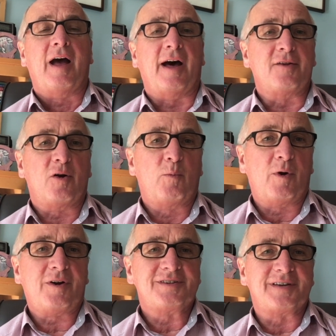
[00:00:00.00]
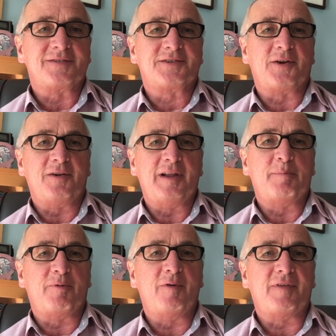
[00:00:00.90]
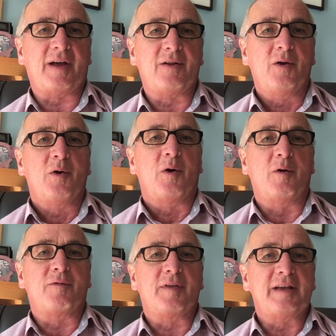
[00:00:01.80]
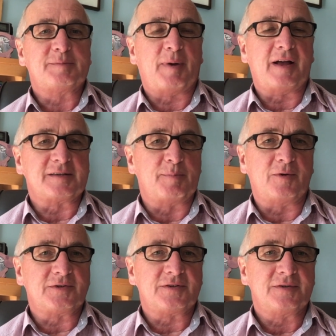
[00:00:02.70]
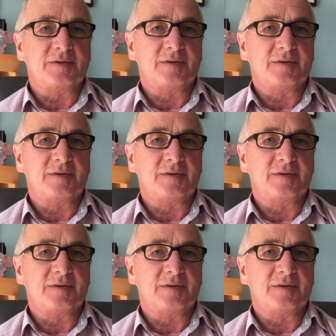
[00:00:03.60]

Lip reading: and our workers have certainly proved that over these past months.